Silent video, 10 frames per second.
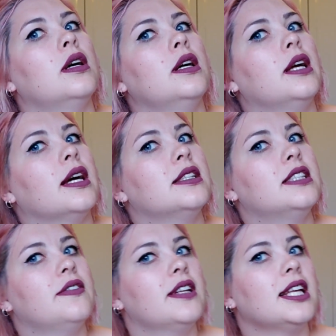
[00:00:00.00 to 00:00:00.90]
Yeah, it's
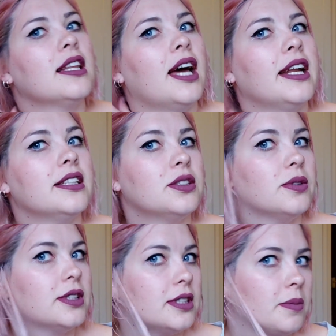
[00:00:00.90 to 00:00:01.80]
definitely lighter
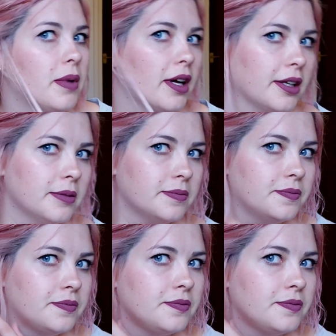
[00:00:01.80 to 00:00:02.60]
towards the bottom.